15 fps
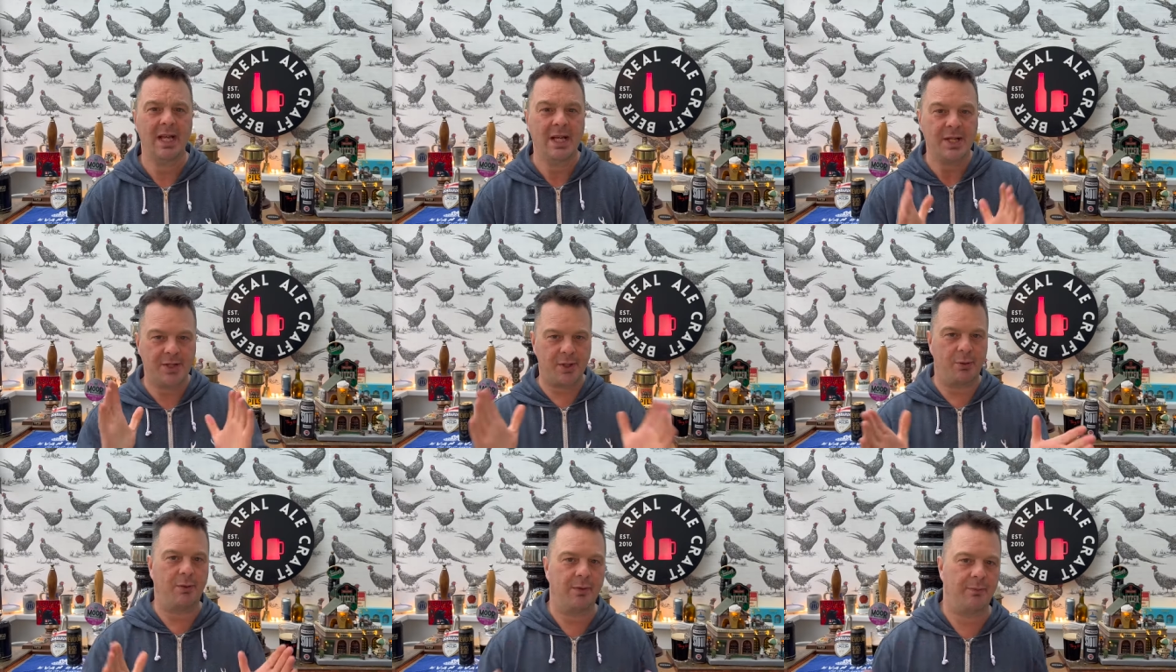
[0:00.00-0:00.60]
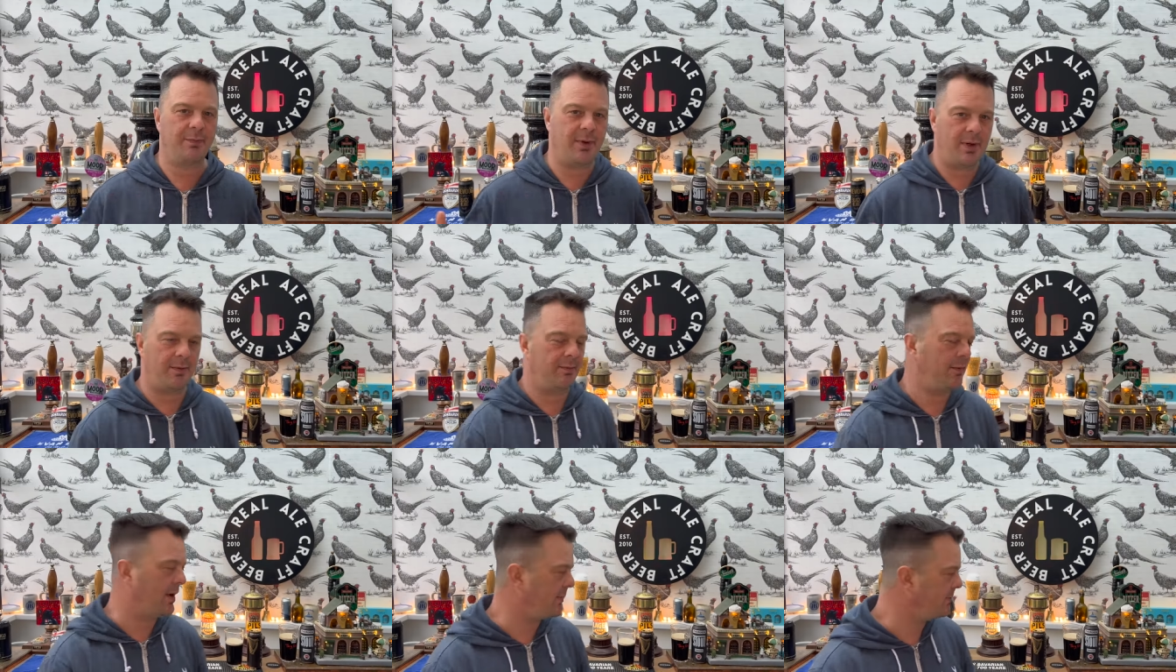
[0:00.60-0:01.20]
So
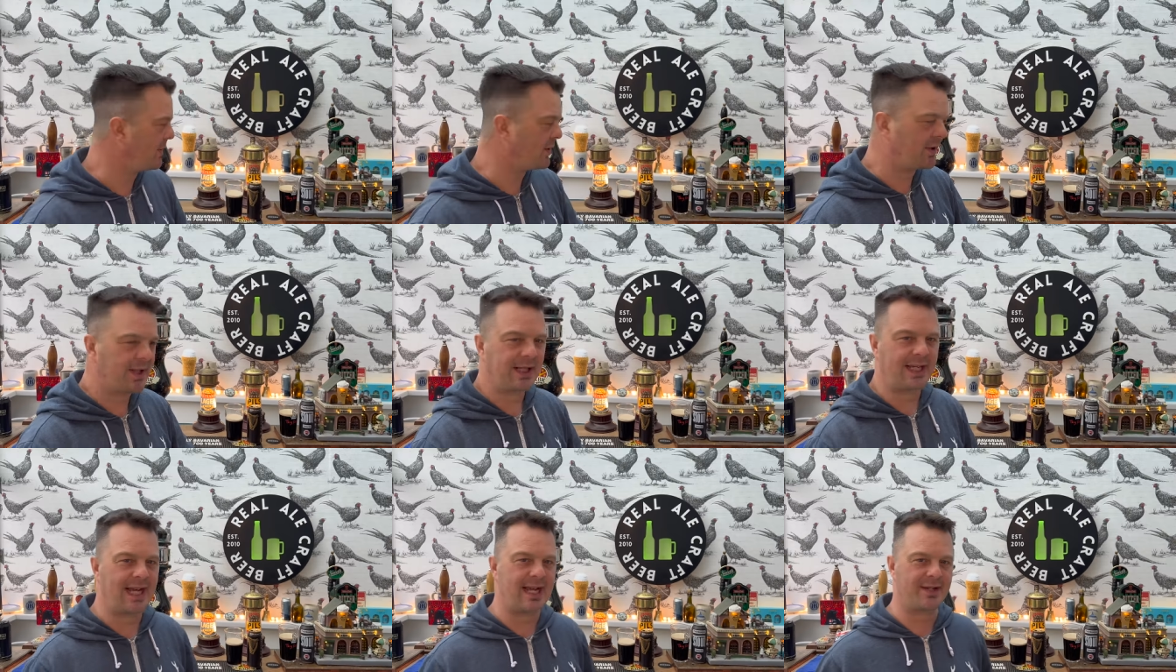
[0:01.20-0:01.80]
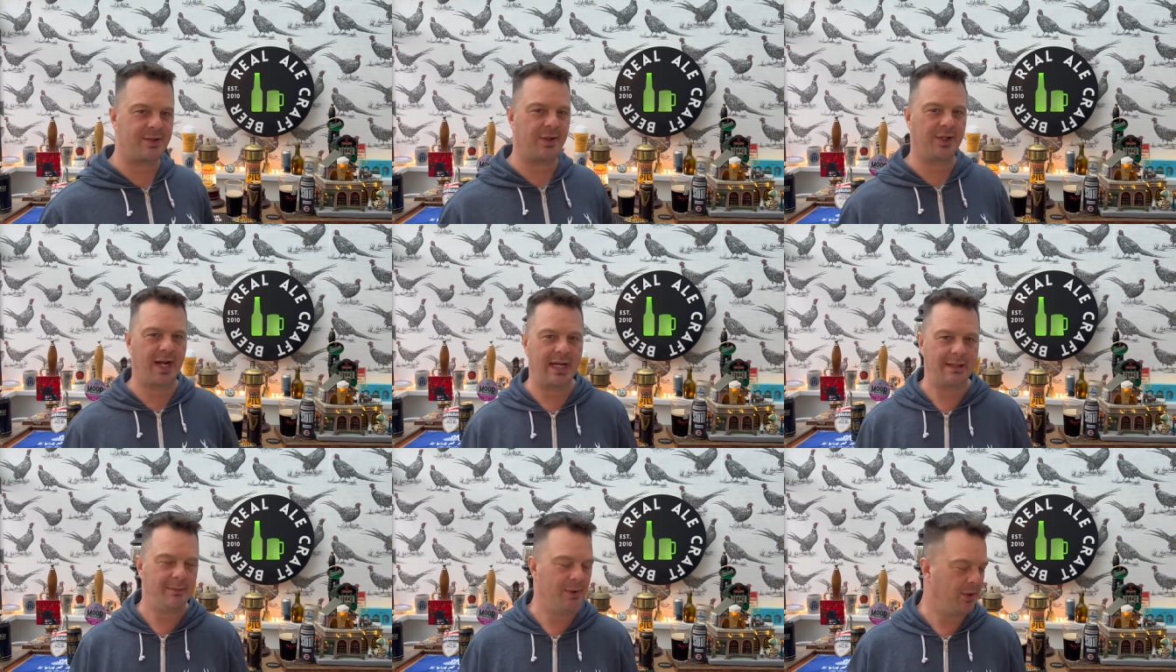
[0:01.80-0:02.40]
I'm not going to gas on
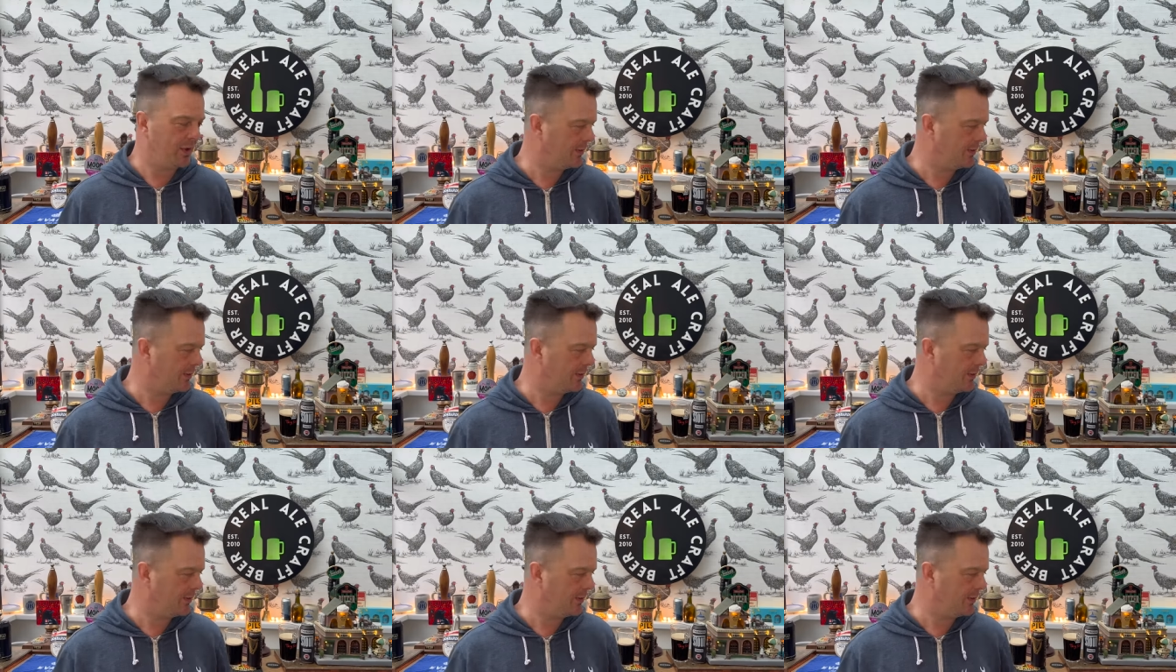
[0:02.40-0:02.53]
anymore.